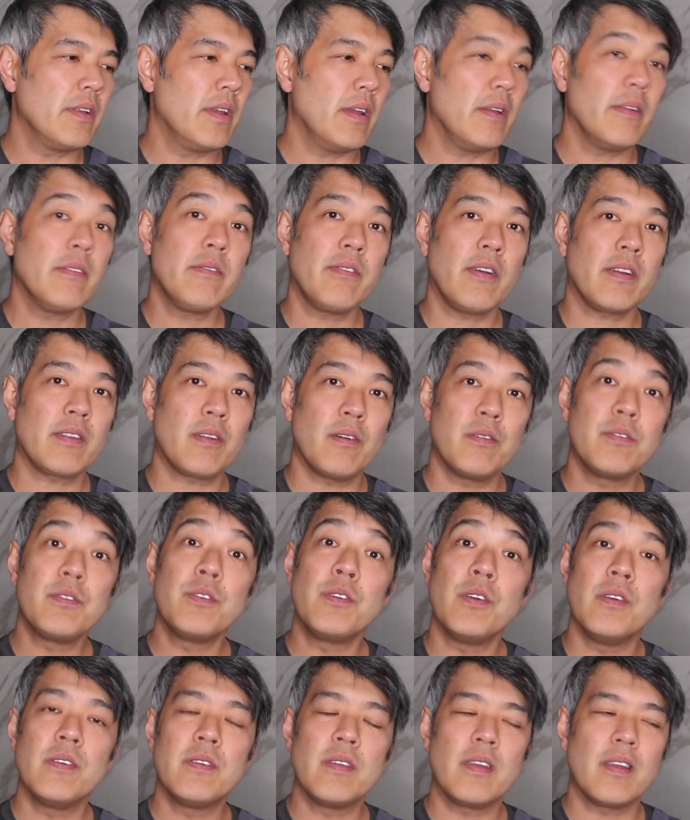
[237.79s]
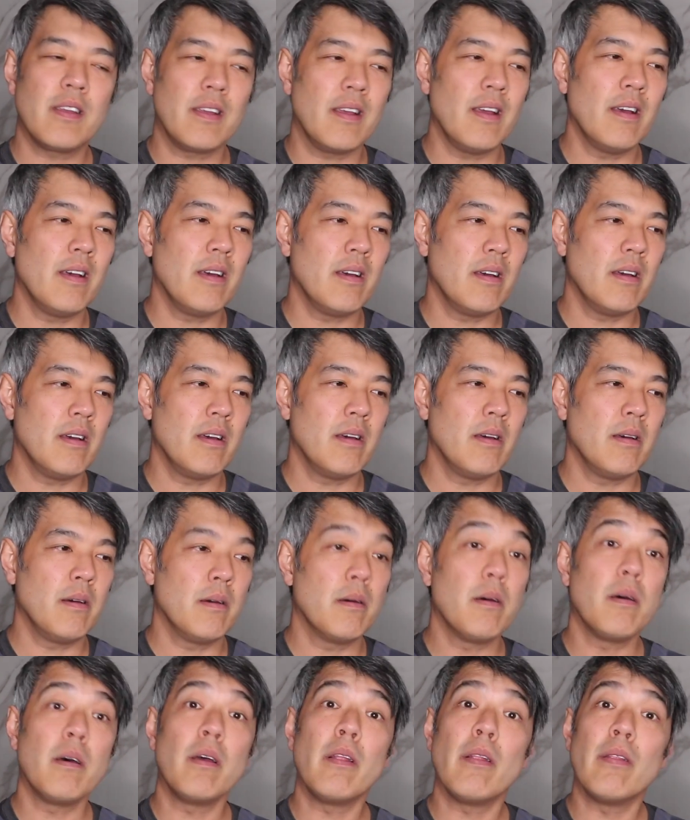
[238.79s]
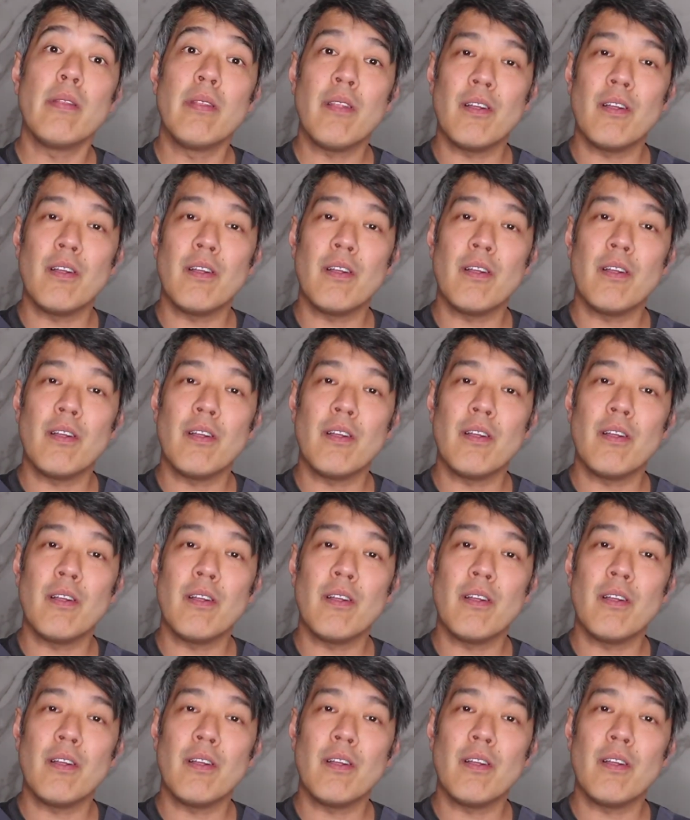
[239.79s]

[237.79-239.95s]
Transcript: Yeah, In fact, I was using uh, uh, a